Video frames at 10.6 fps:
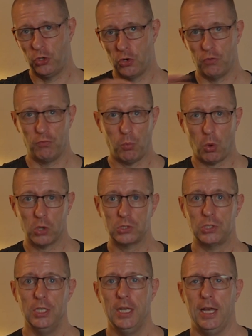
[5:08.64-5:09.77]
your
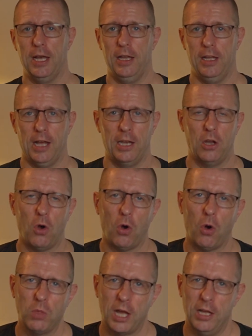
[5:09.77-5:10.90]
rewards, and
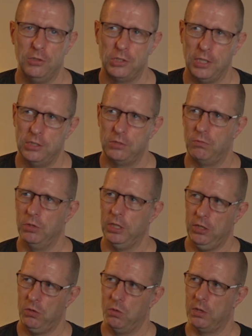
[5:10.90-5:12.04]
all that is really,
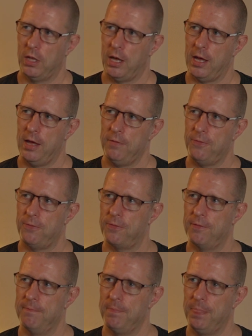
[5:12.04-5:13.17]
you know,
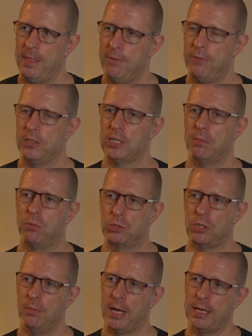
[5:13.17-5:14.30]
if for example,
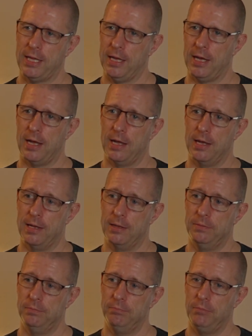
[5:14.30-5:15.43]
I get
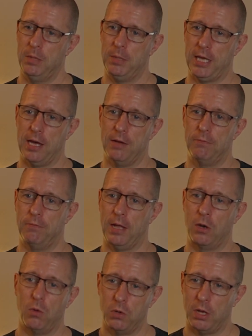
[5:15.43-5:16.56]
maybe get
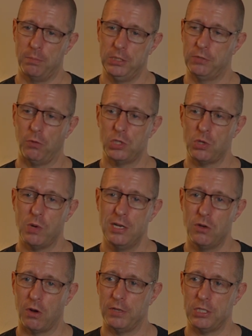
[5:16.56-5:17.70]
a piece of audio
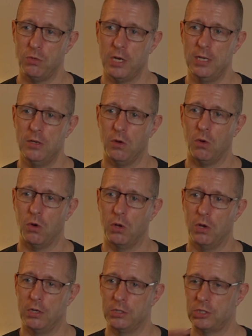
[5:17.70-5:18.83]
in or a video in
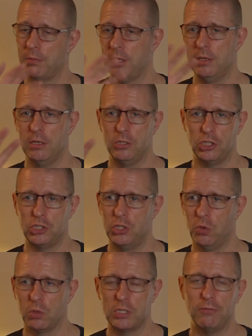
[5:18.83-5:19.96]
or something, just
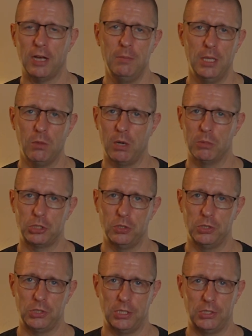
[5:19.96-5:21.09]
notify me that one of my
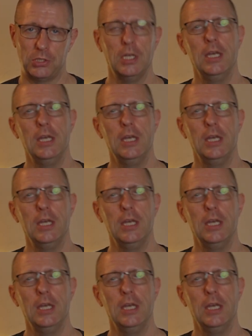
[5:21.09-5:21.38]
students has